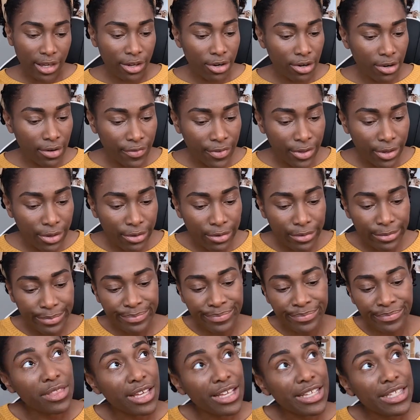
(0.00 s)
interview,
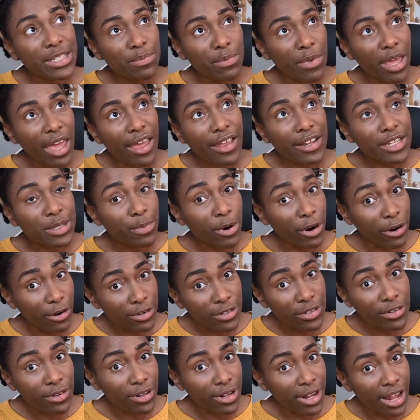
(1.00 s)
this man's
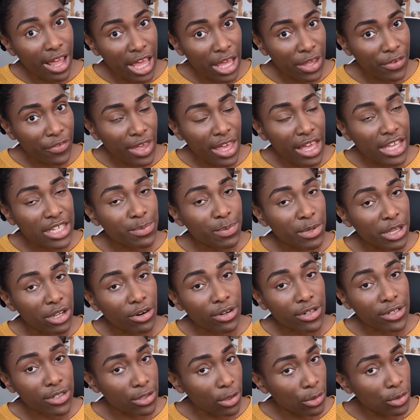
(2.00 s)
personal life has been
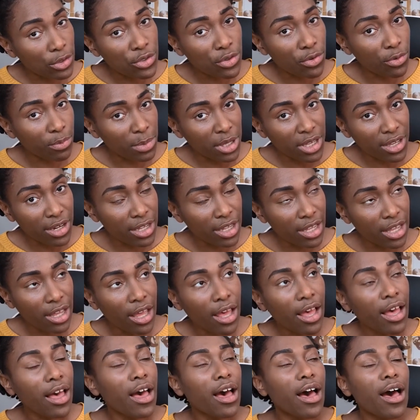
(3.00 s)
on social
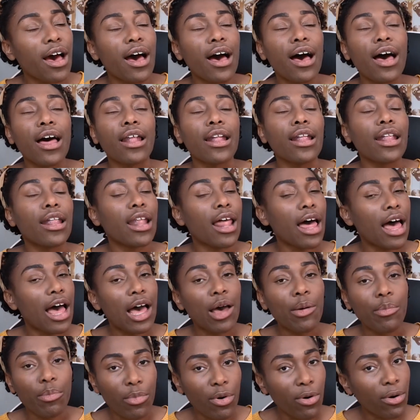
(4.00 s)
media a
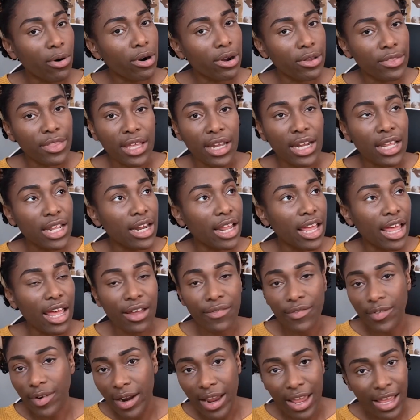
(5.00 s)
lot more than it
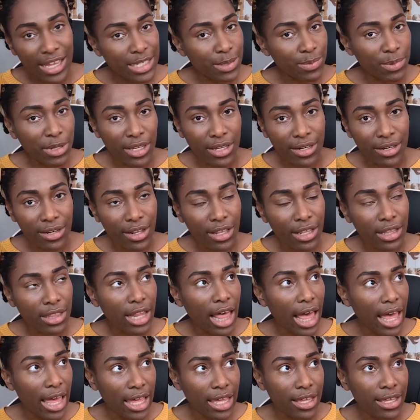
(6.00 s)
ever has been.
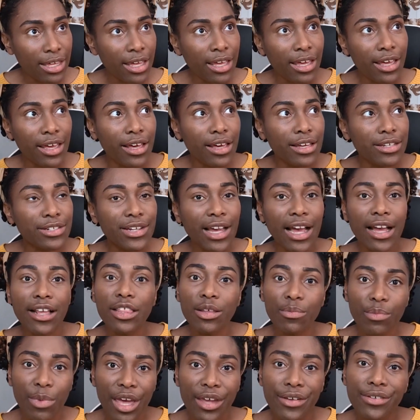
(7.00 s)
Like,
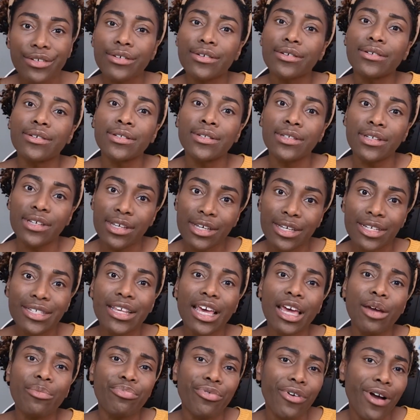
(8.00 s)
Jonathan Majors is
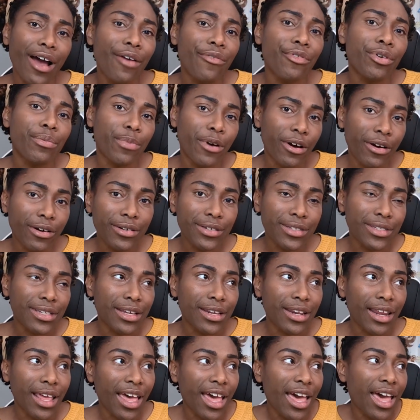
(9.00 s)
a private
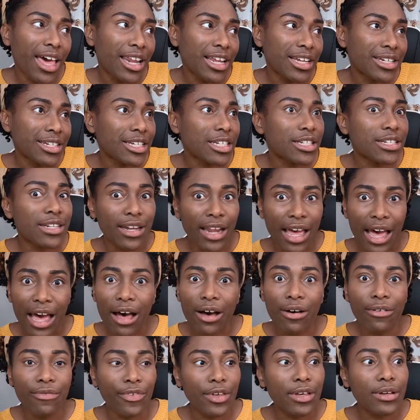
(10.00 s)
person, and it just
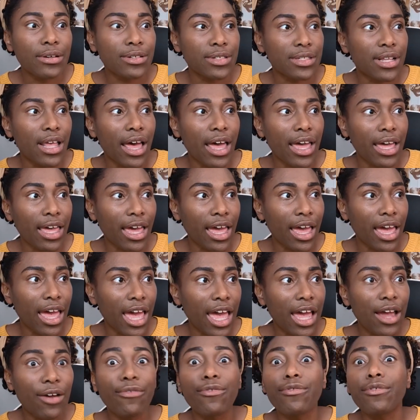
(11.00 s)
now feels like
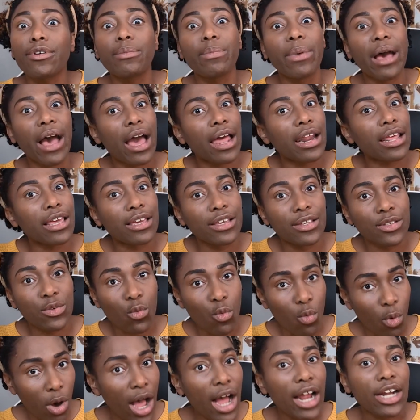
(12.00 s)
everybody is
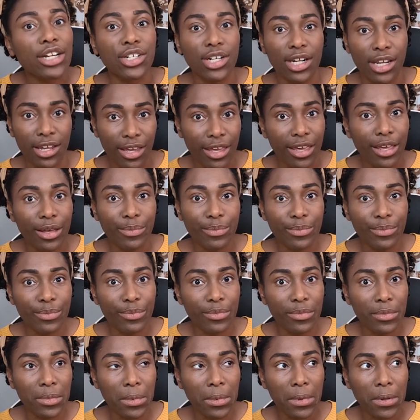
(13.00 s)
watching him
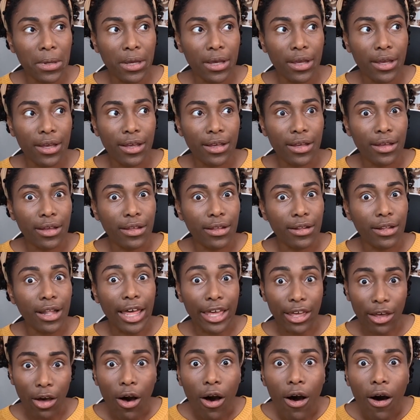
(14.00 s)

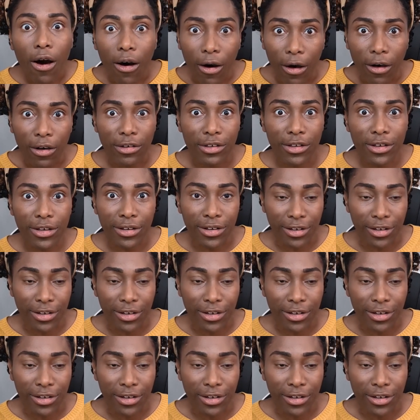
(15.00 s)
like a hawk.